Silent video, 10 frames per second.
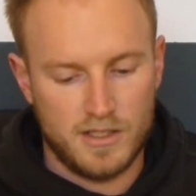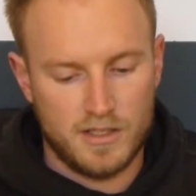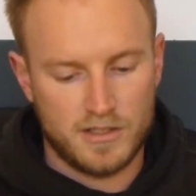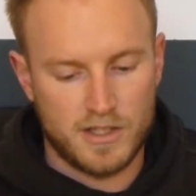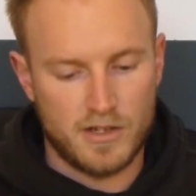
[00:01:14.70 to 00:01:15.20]

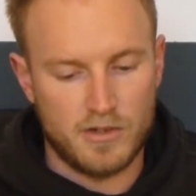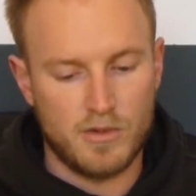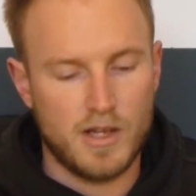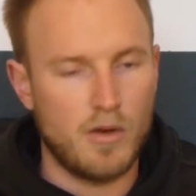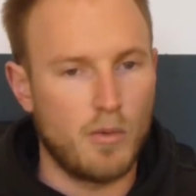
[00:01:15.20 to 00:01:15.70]

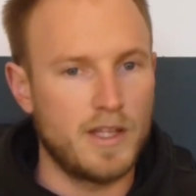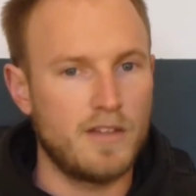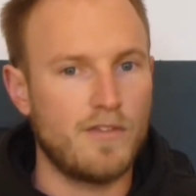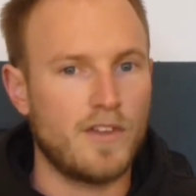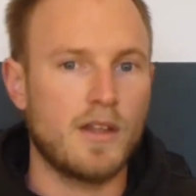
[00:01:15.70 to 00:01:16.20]
So
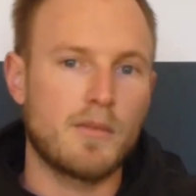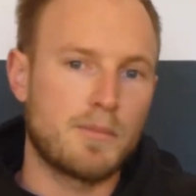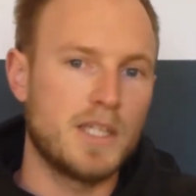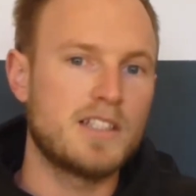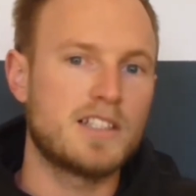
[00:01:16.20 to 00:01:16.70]
with
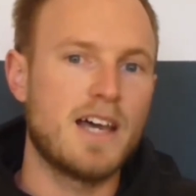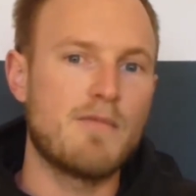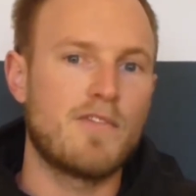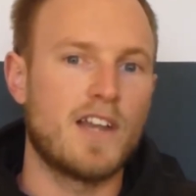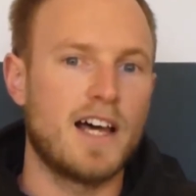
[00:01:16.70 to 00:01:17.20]

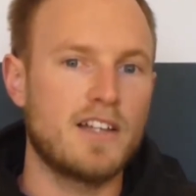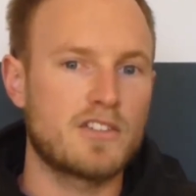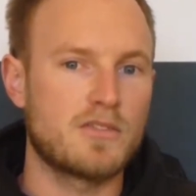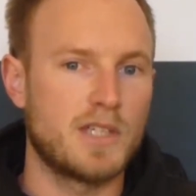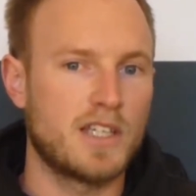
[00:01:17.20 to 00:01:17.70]
PCM
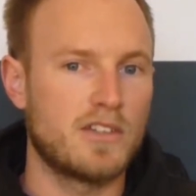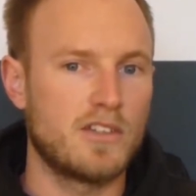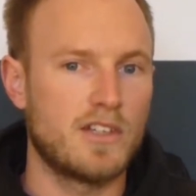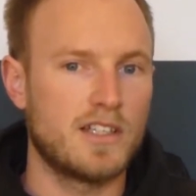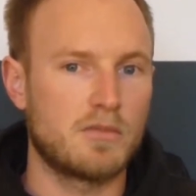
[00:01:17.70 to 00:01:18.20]
Flash, we can
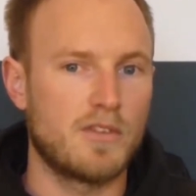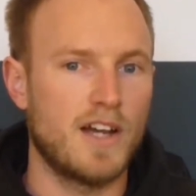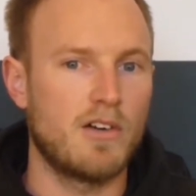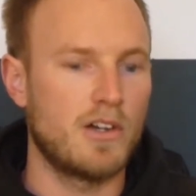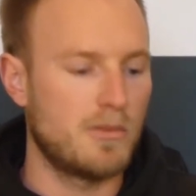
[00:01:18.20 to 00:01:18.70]
do this
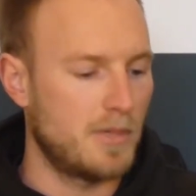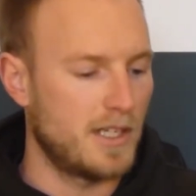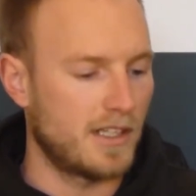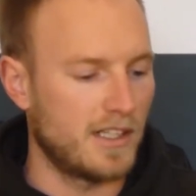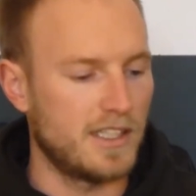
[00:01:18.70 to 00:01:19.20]
without
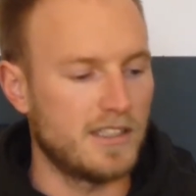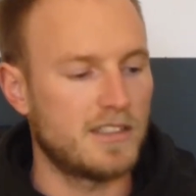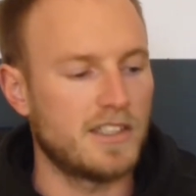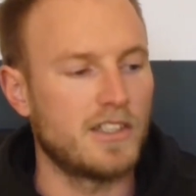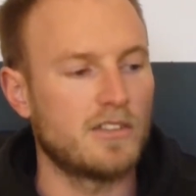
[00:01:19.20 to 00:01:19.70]
opening the
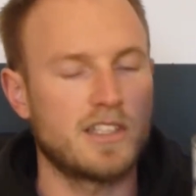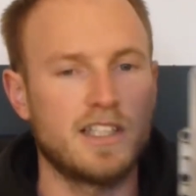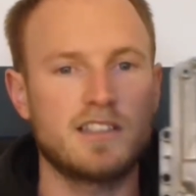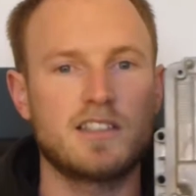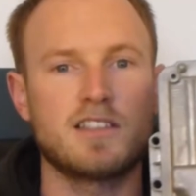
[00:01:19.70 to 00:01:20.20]
ECU. So
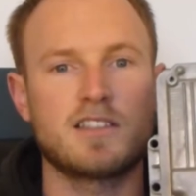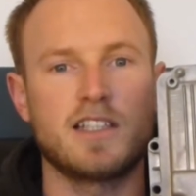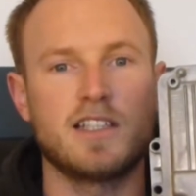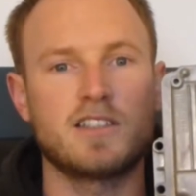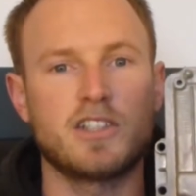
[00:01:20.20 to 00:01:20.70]
this is
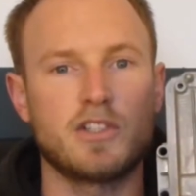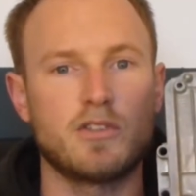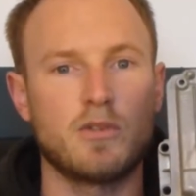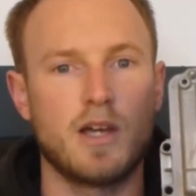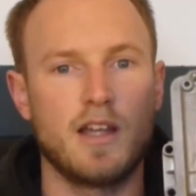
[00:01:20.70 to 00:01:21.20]
the
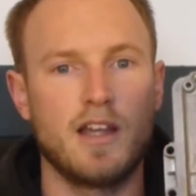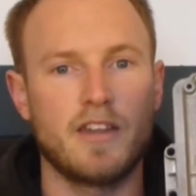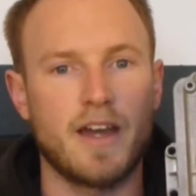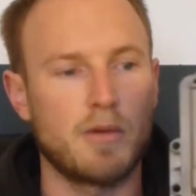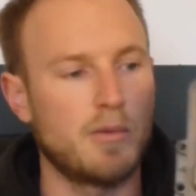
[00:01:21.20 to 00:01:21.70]
ECU
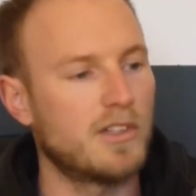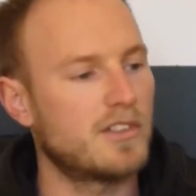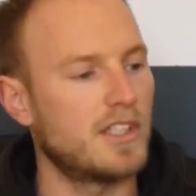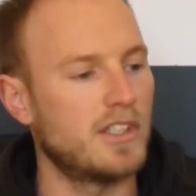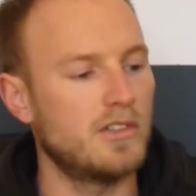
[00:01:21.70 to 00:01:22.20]
that we want
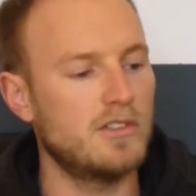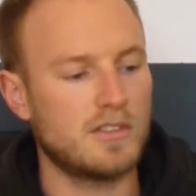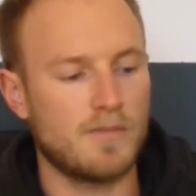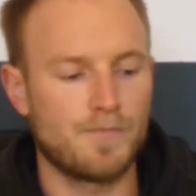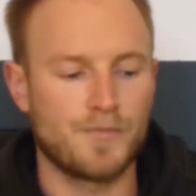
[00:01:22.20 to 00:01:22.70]
to
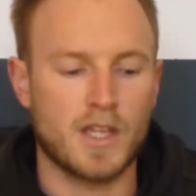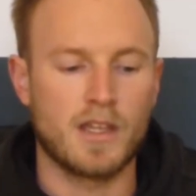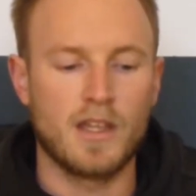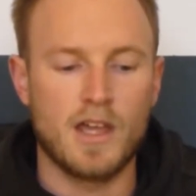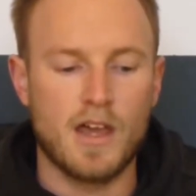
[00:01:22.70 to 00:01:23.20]
use.
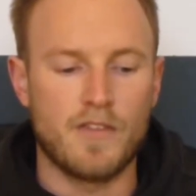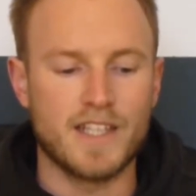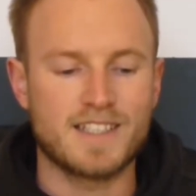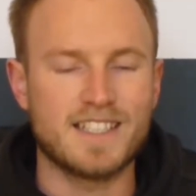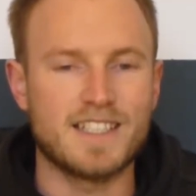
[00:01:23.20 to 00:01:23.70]

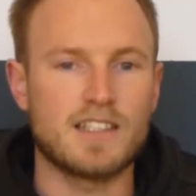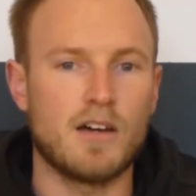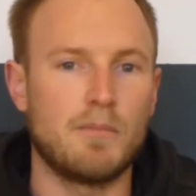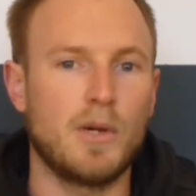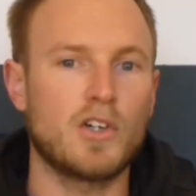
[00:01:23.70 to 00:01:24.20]
This is
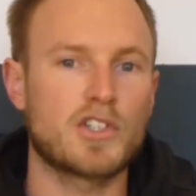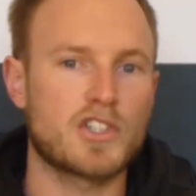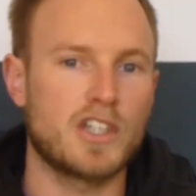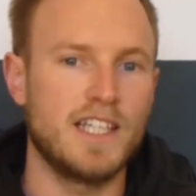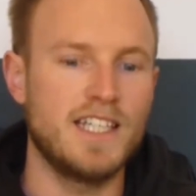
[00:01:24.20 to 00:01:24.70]
a
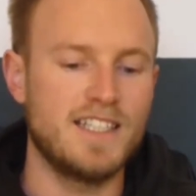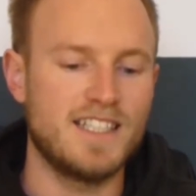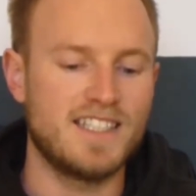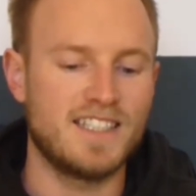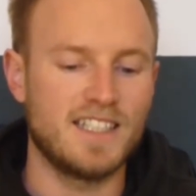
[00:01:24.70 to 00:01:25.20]
Bosch
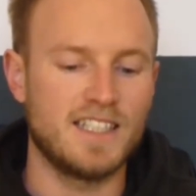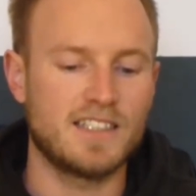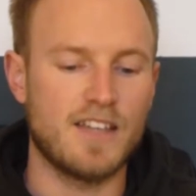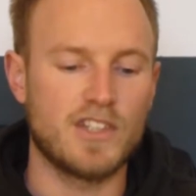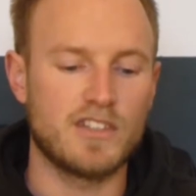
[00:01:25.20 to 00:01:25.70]

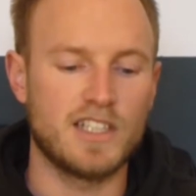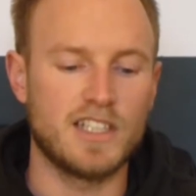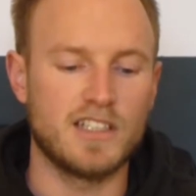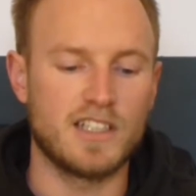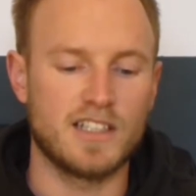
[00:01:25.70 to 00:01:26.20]

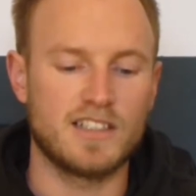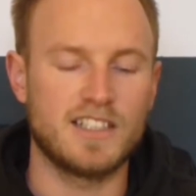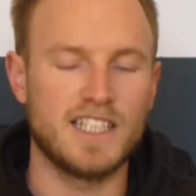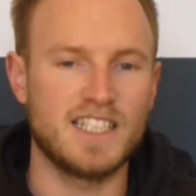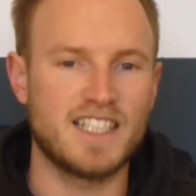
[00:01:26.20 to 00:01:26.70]

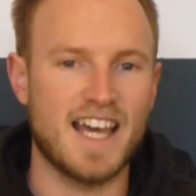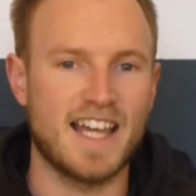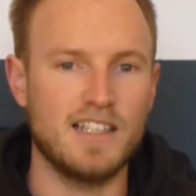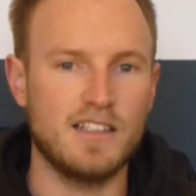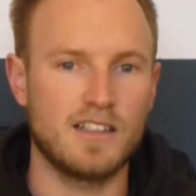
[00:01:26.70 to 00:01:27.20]

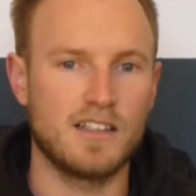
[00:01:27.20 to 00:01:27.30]
EDC17C10,